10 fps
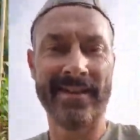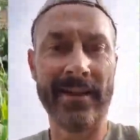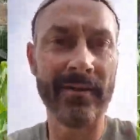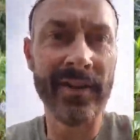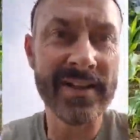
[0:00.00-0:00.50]

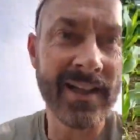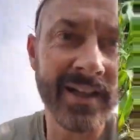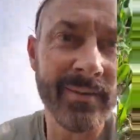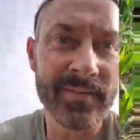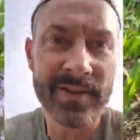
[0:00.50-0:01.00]
I love these
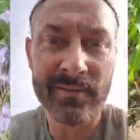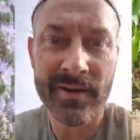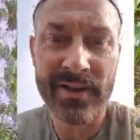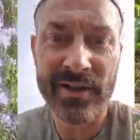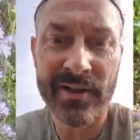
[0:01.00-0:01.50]
alliums as
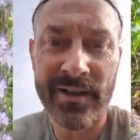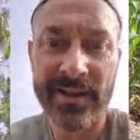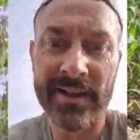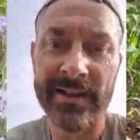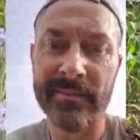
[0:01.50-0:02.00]
well, these giant
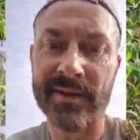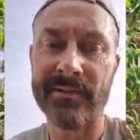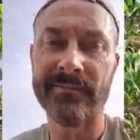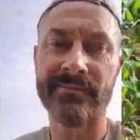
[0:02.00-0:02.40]
alliums.